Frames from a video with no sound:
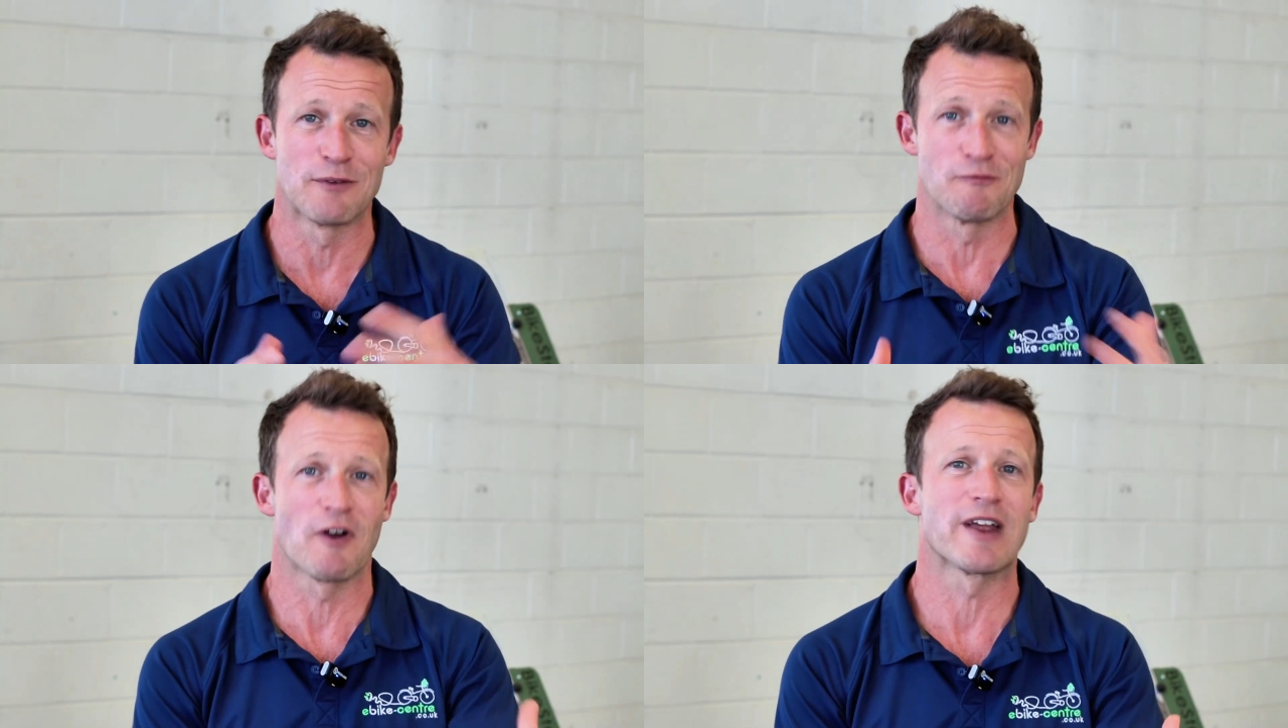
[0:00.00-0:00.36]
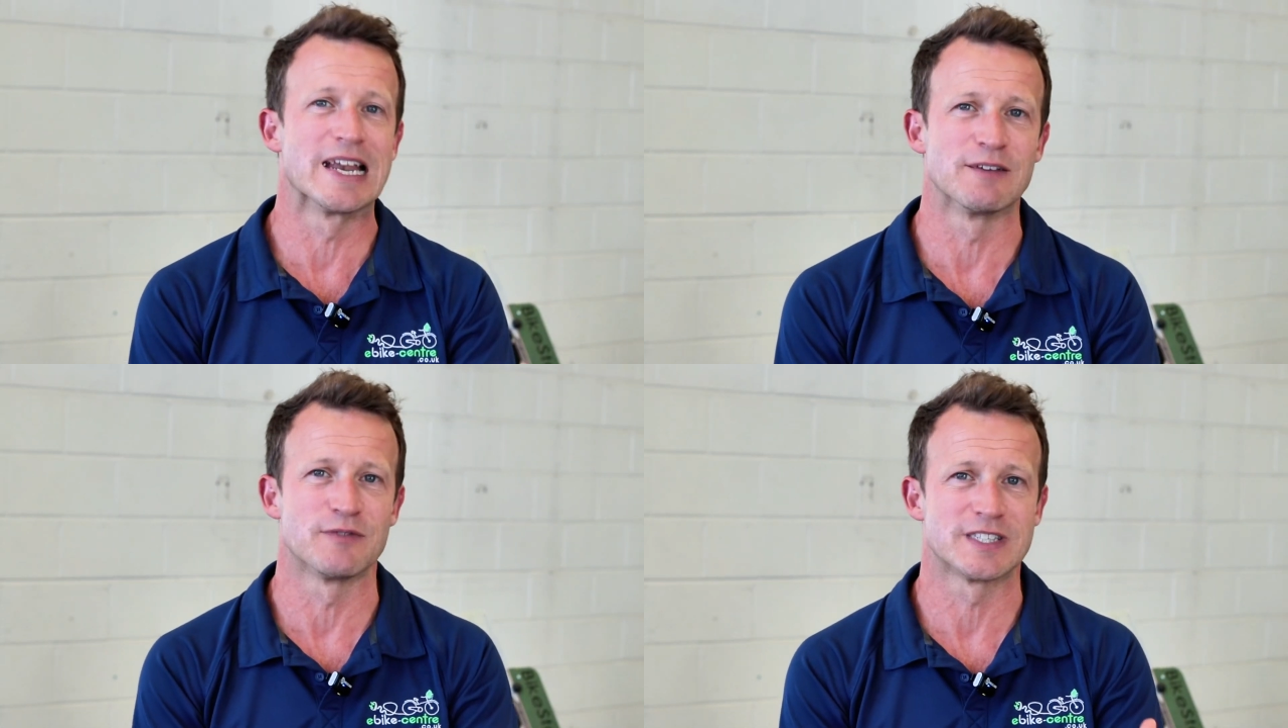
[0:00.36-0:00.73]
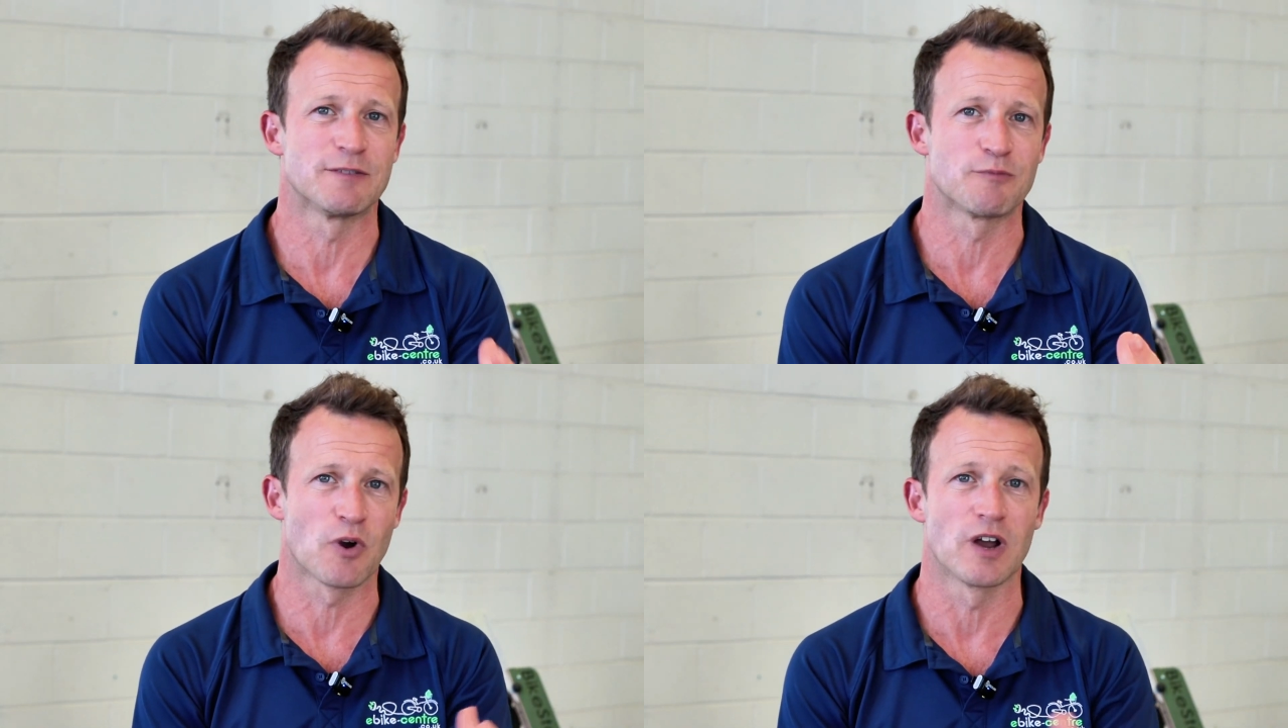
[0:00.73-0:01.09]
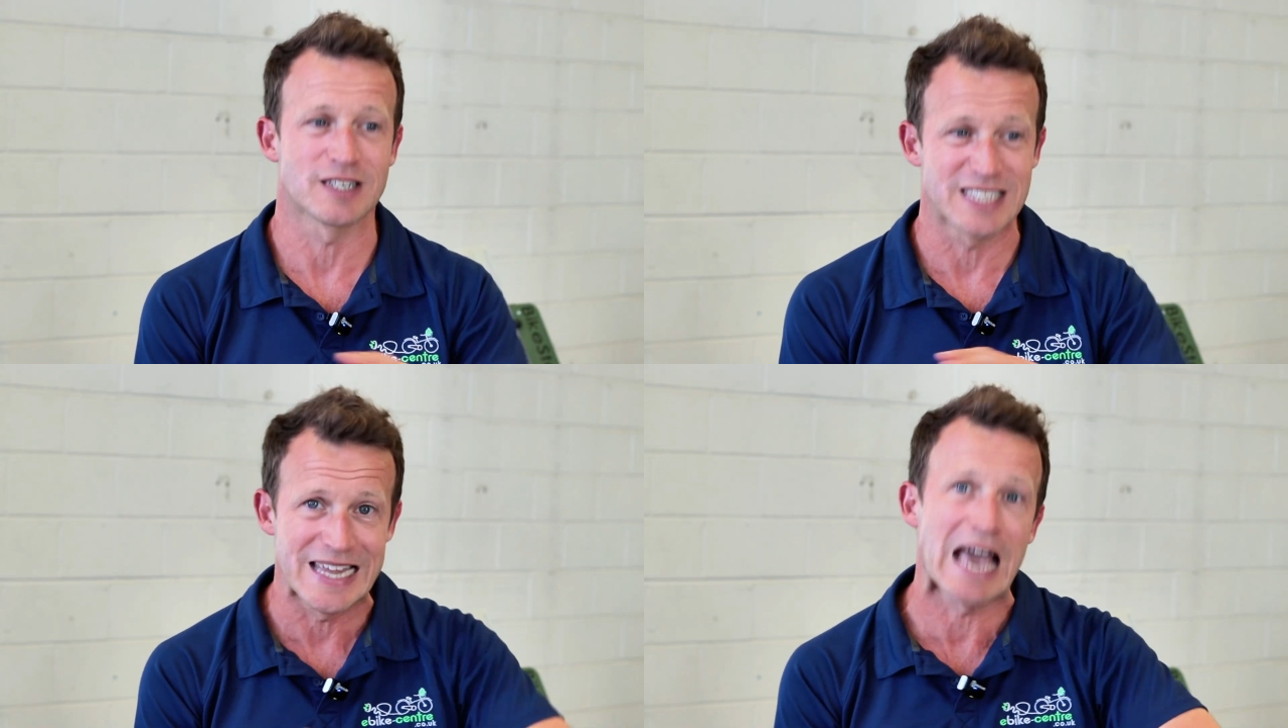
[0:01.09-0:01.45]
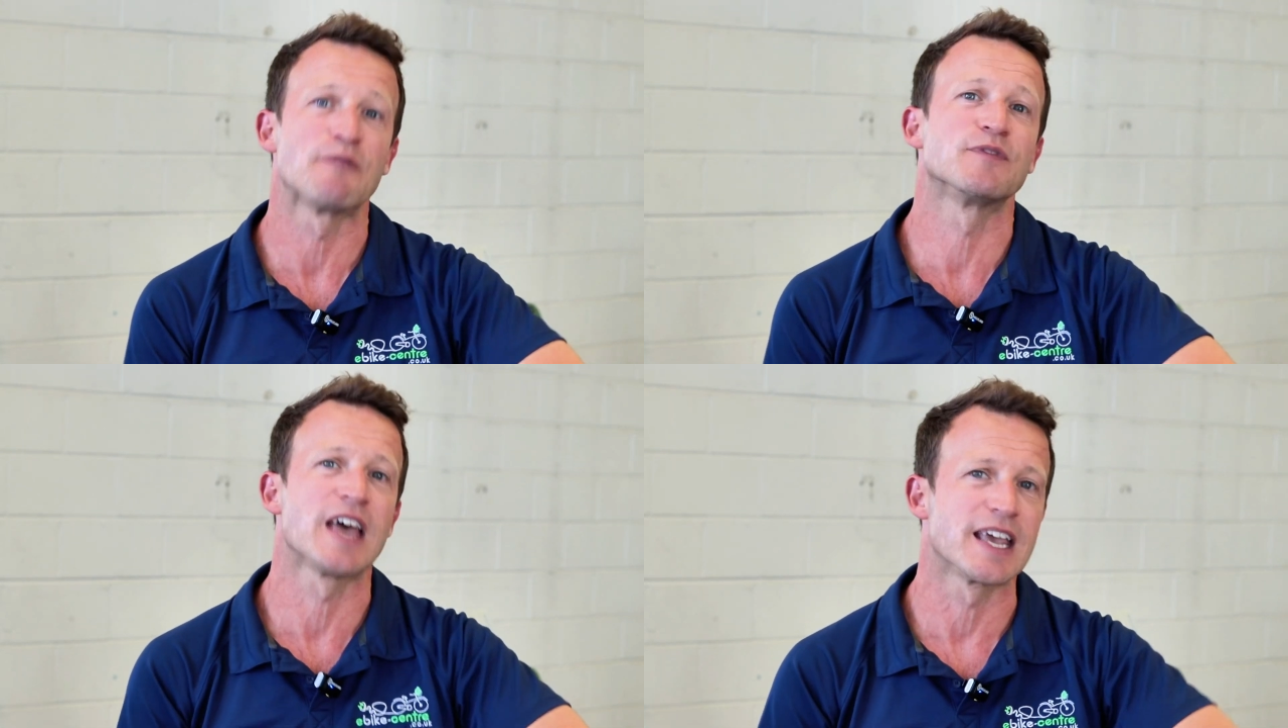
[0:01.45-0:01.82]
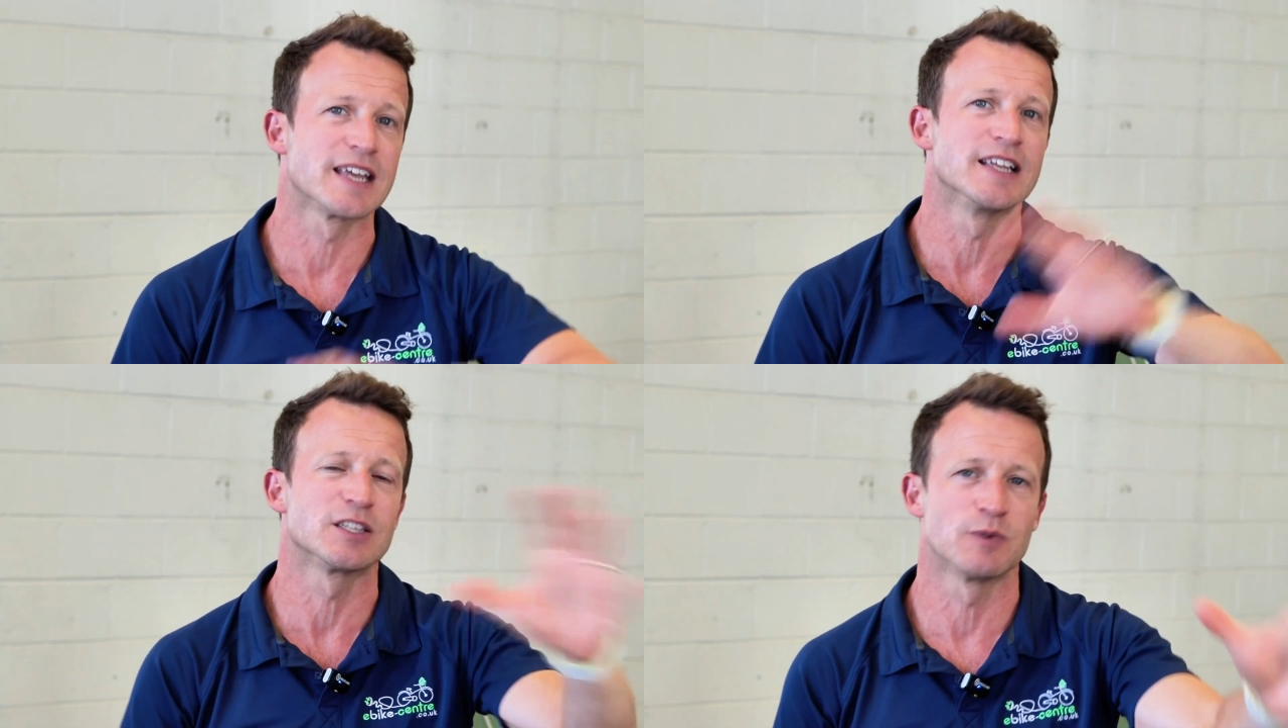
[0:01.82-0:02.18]
very innovative product and they have
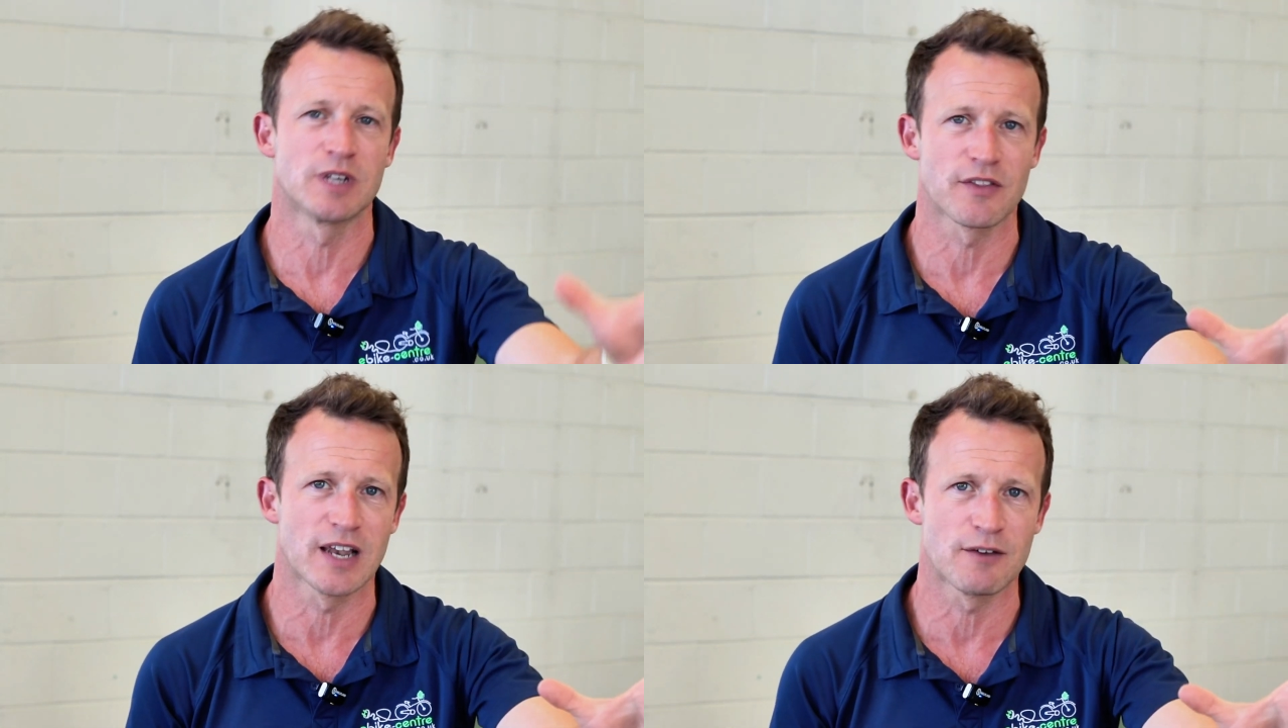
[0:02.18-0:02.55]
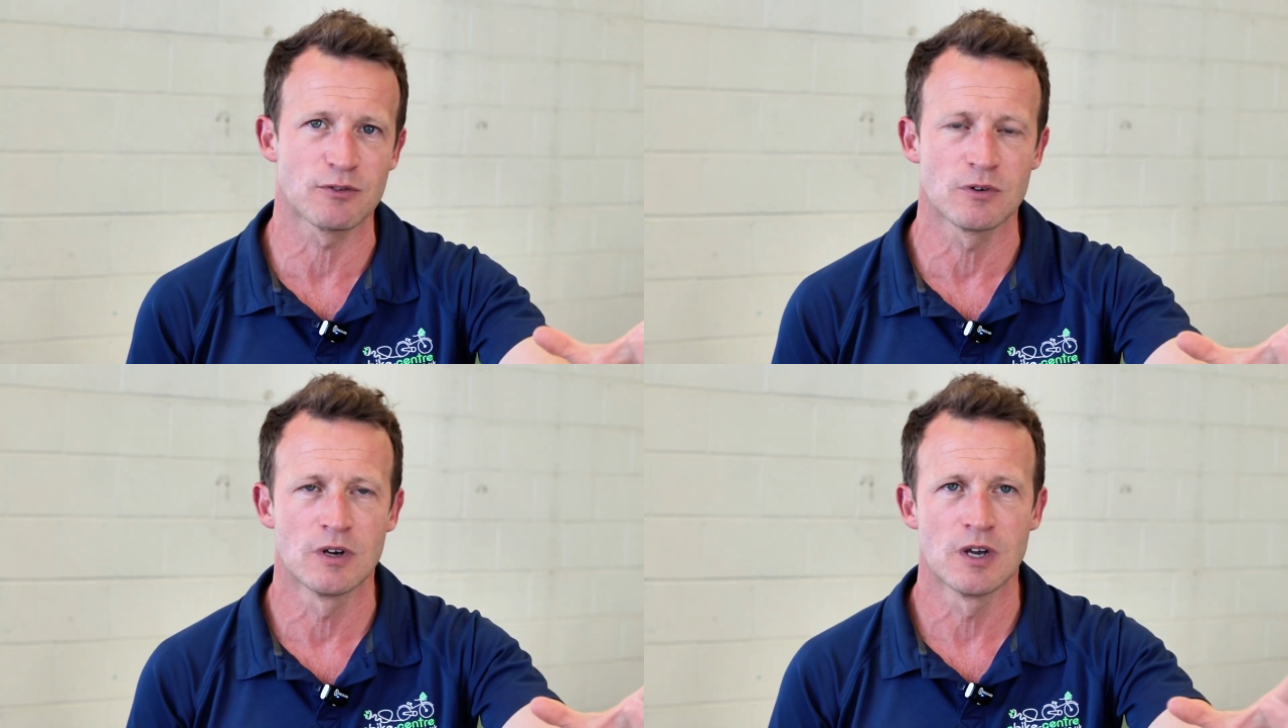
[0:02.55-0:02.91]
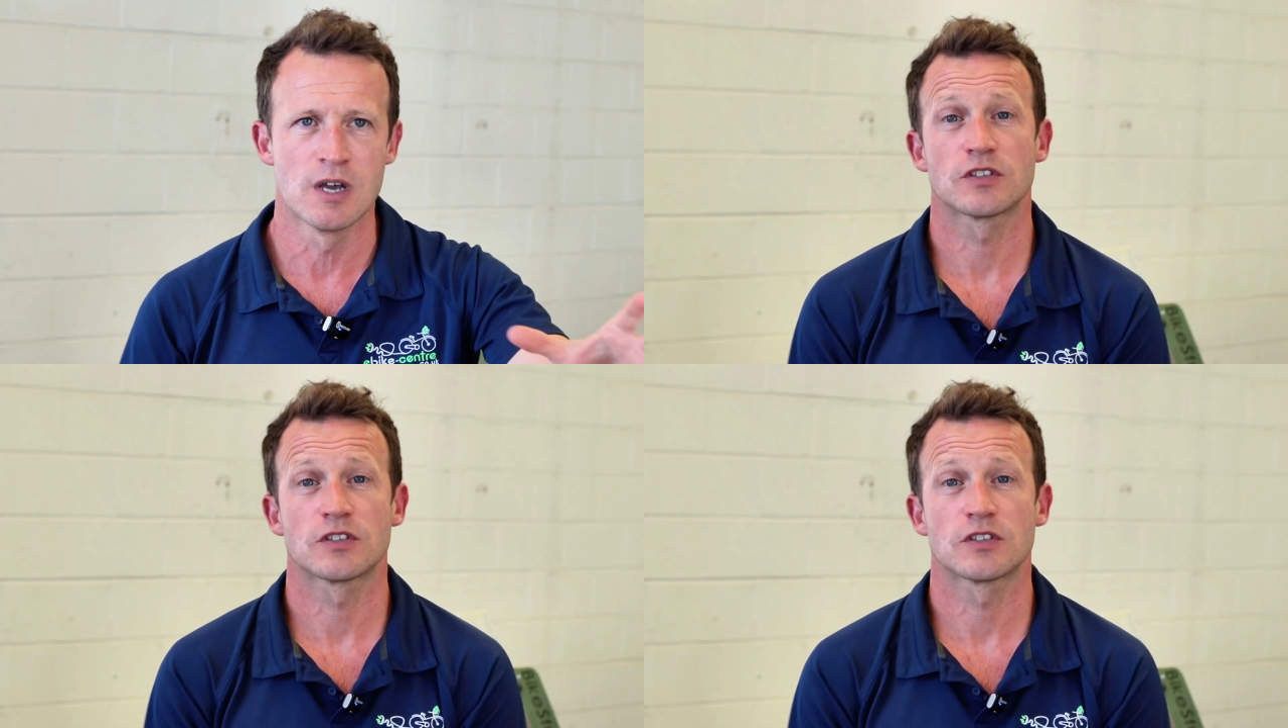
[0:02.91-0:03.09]
taken it to another level.